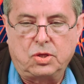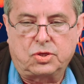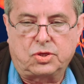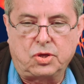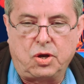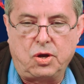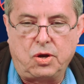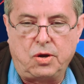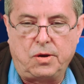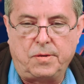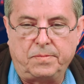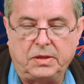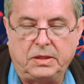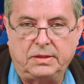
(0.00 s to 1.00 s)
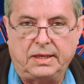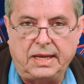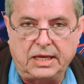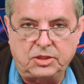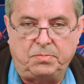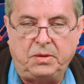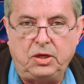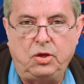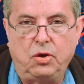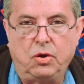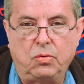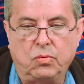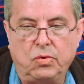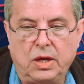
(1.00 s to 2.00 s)
So in the next
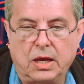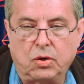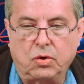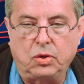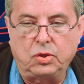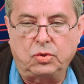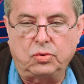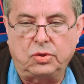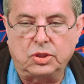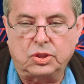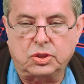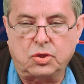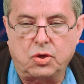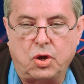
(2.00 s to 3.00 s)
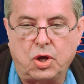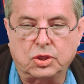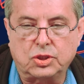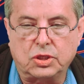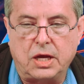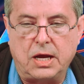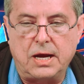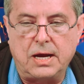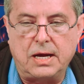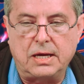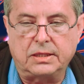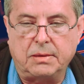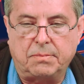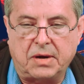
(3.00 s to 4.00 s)
video, we are going to discuss
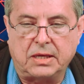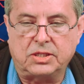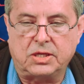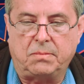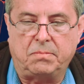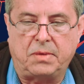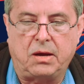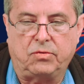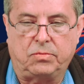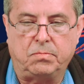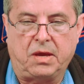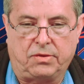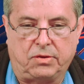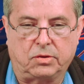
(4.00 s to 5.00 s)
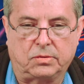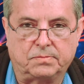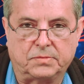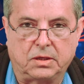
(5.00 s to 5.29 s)
the branch and bound method.